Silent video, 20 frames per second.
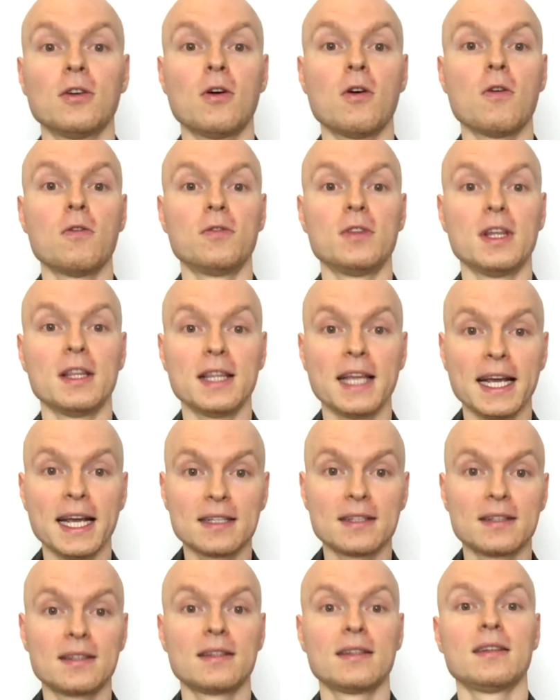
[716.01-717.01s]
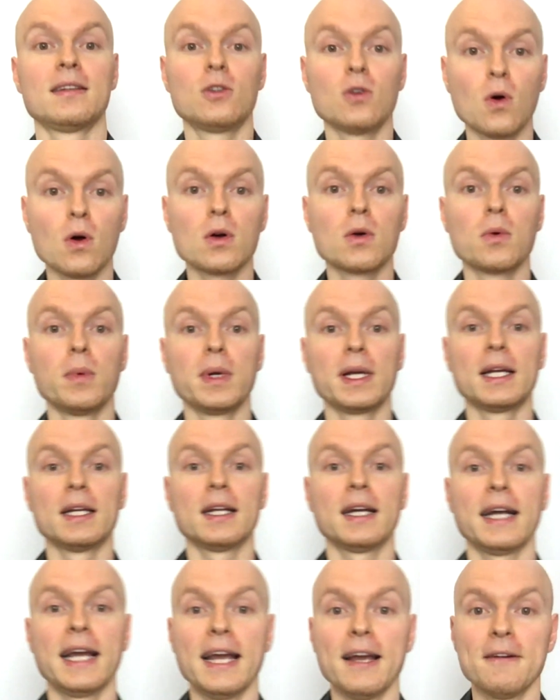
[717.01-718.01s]
of the next talk we're gonna
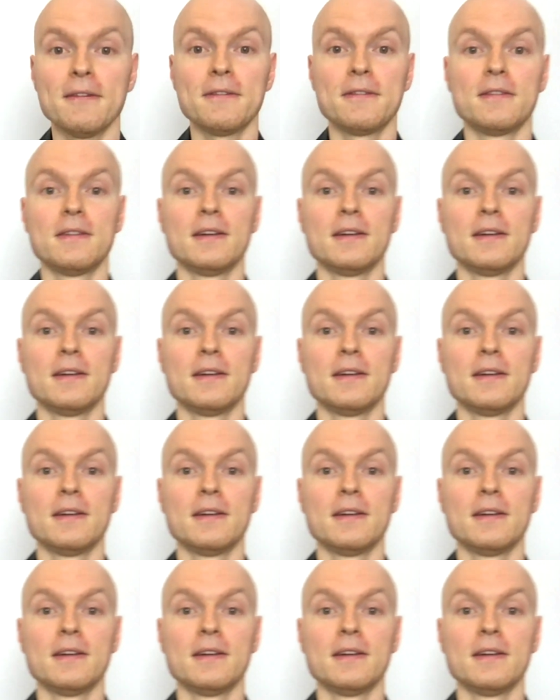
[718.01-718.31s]
have,